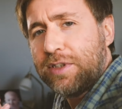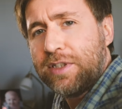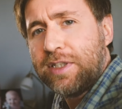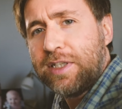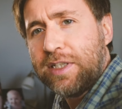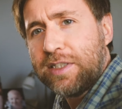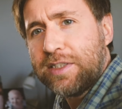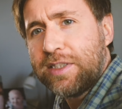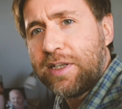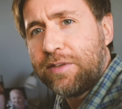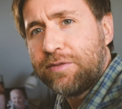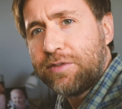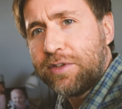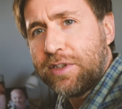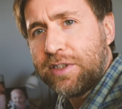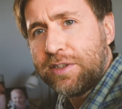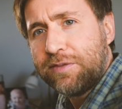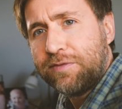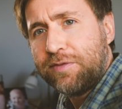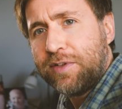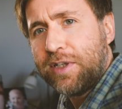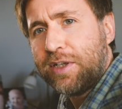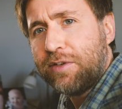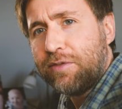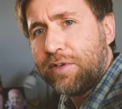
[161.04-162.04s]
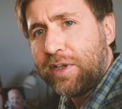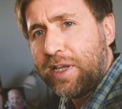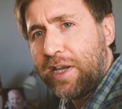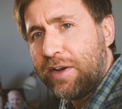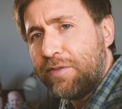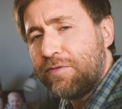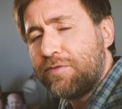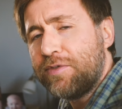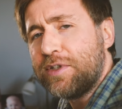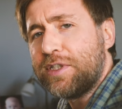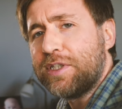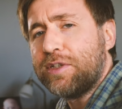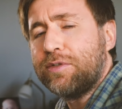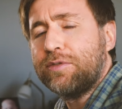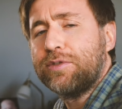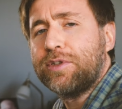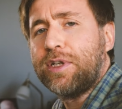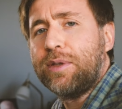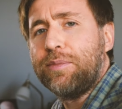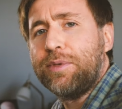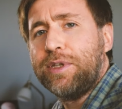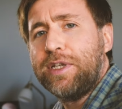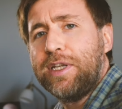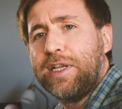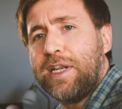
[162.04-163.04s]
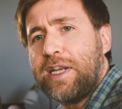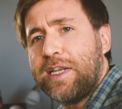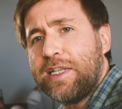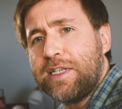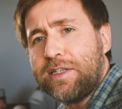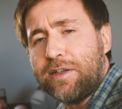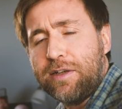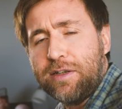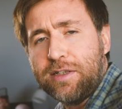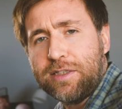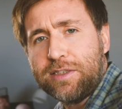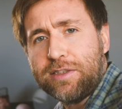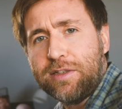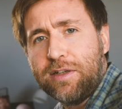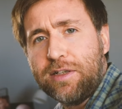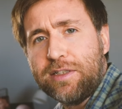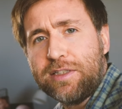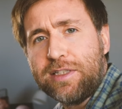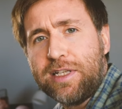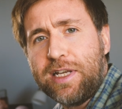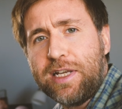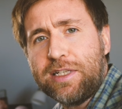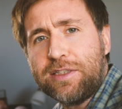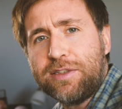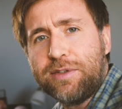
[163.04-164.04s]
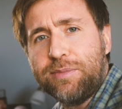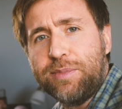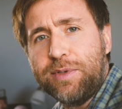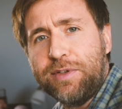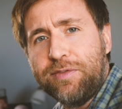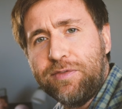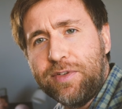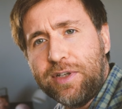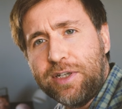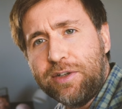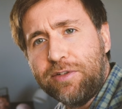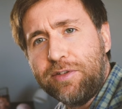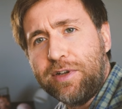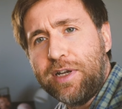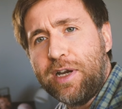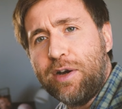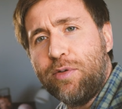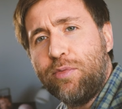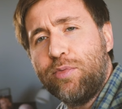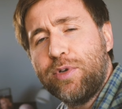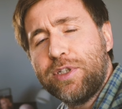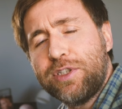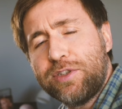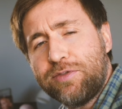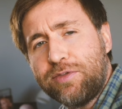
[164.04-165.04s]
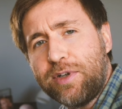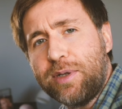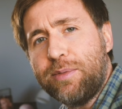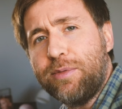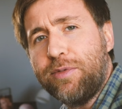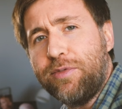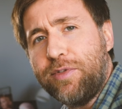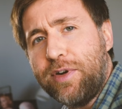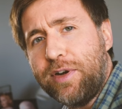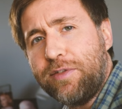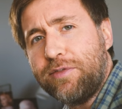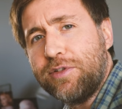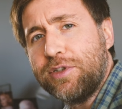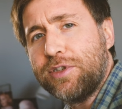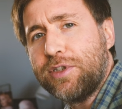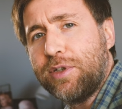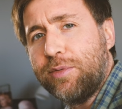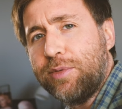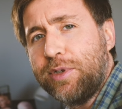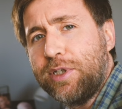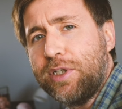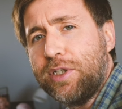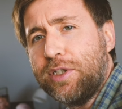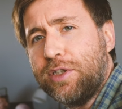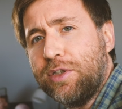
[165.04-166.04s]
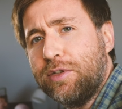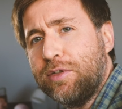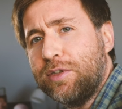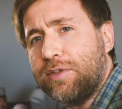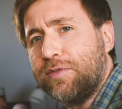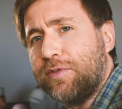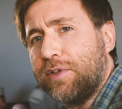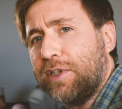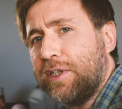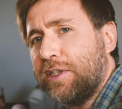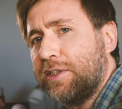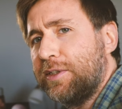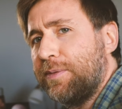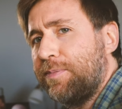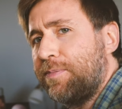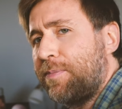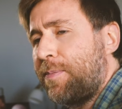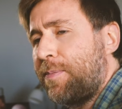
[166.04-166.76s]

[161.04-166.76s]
this, after this theory, every single time they did any kind of science, they had to be figuring out which frame of reference are we going to use for this.